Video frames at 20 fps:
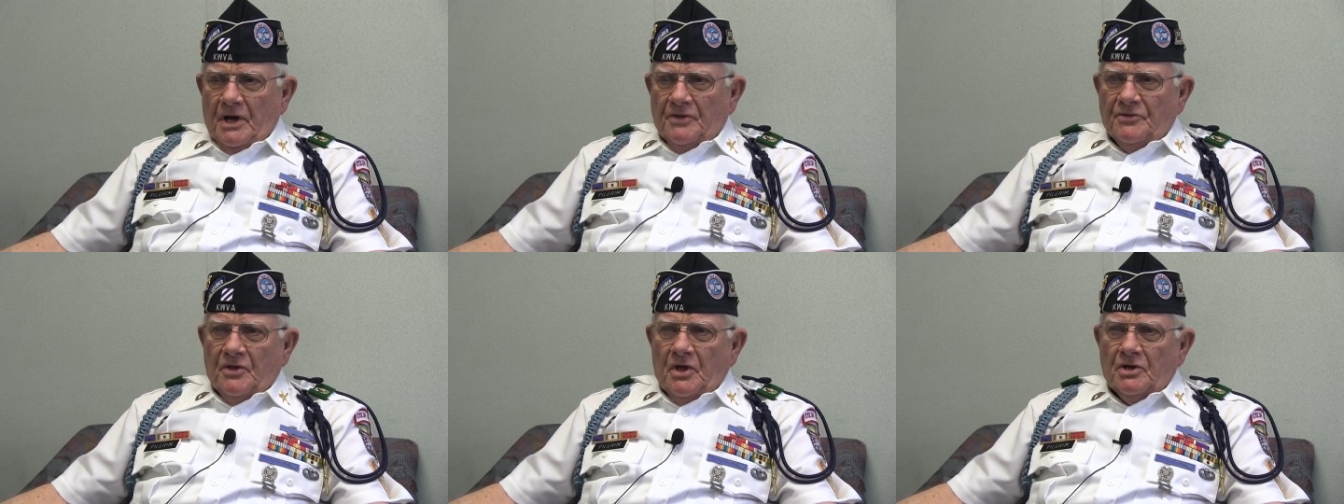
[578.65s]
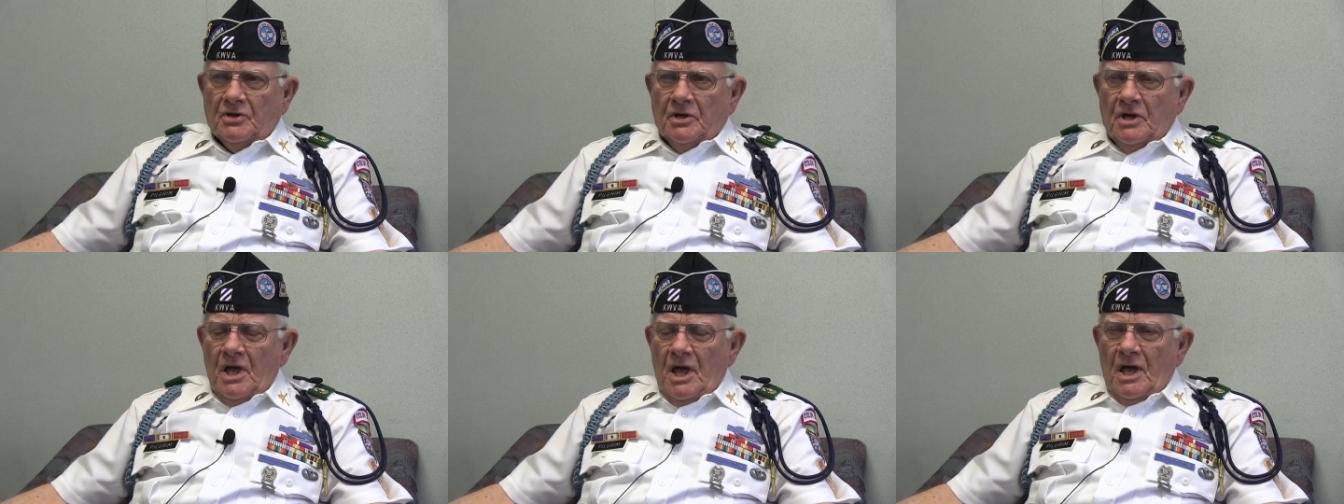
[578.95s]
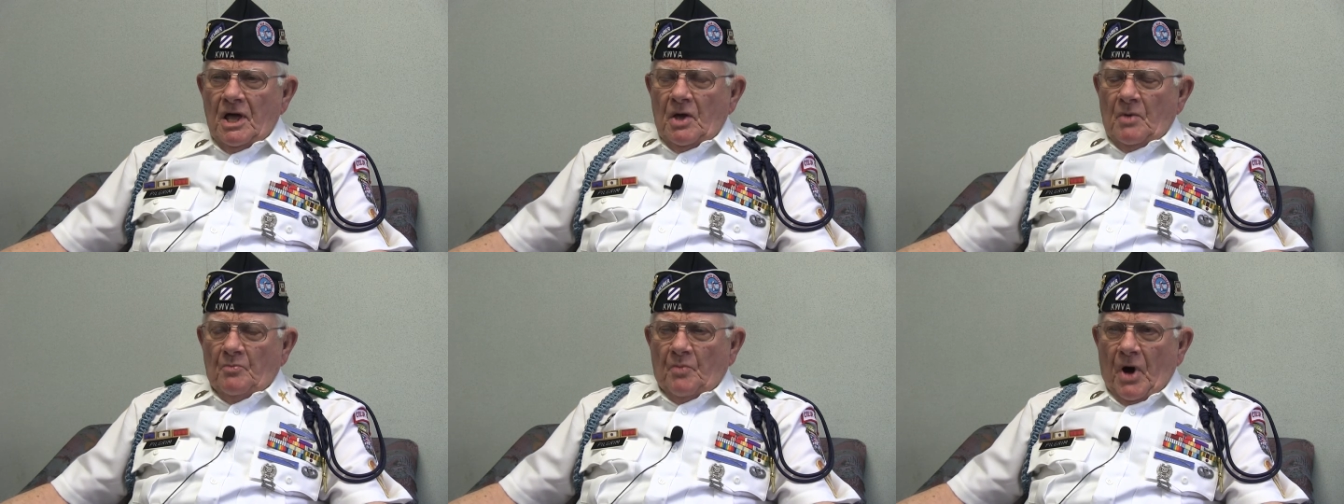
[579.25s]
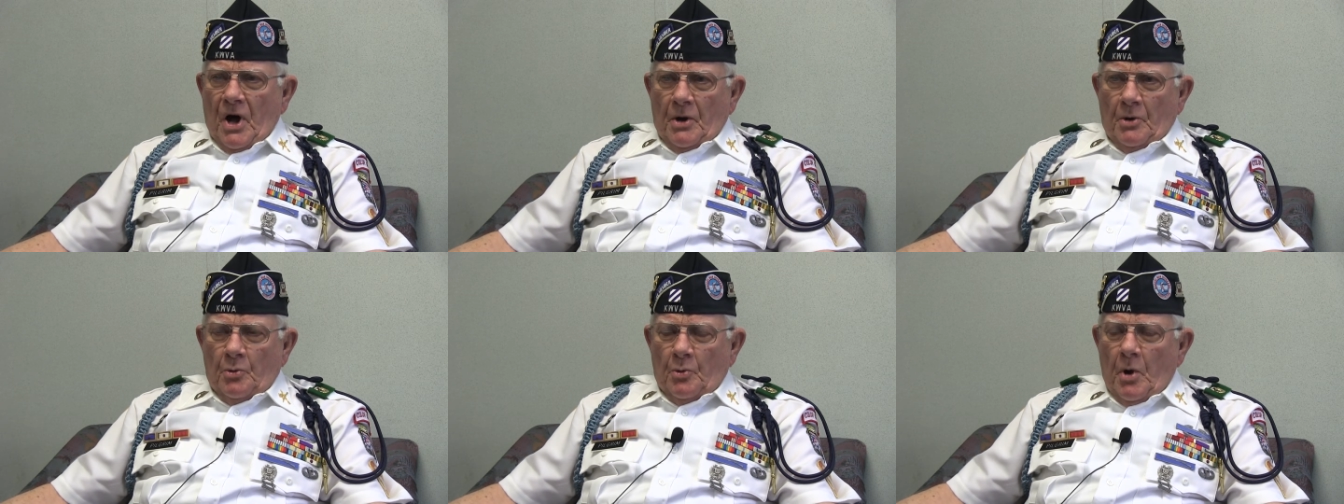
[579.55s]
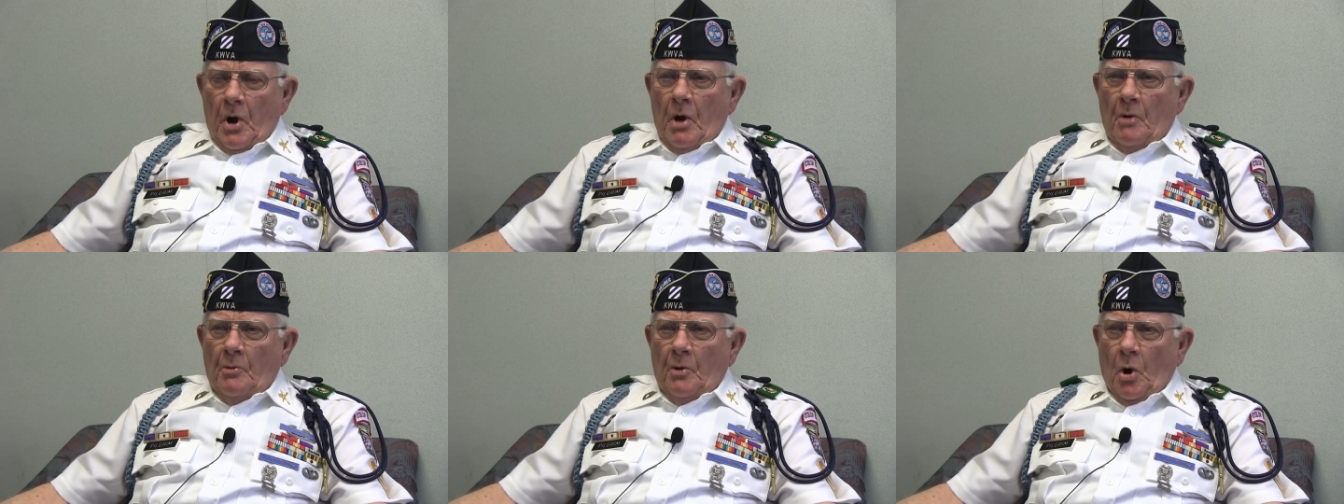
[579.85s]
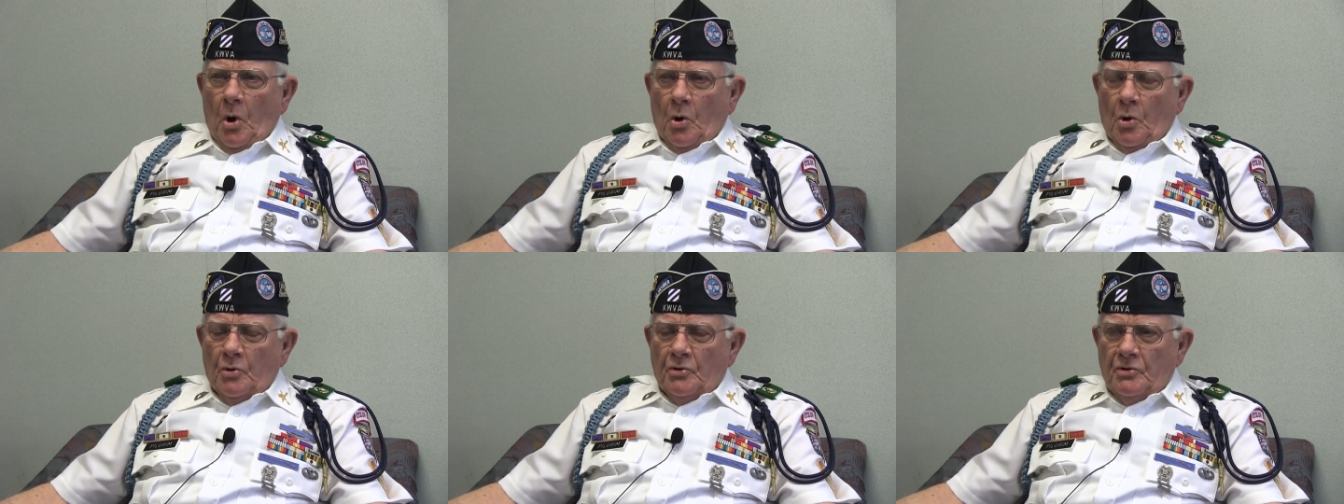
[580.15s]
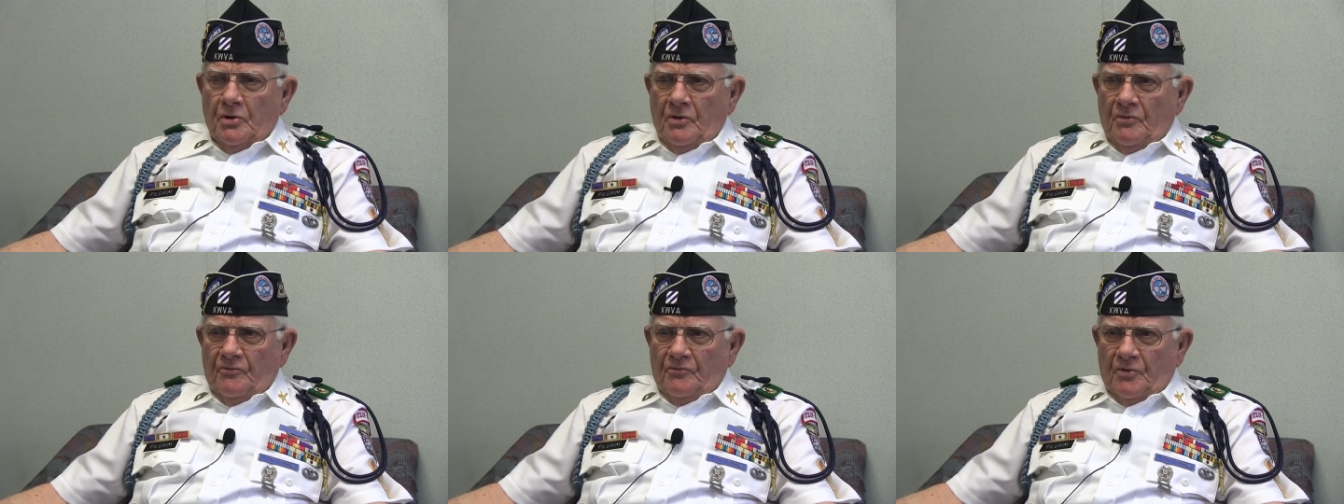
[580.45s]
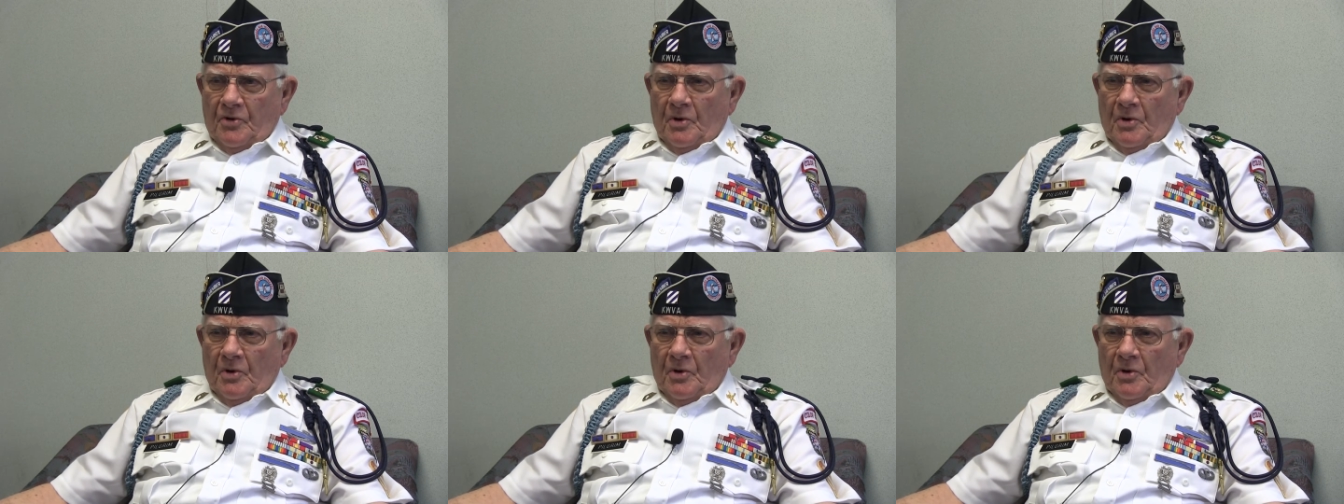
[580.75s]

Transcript: And then by railroad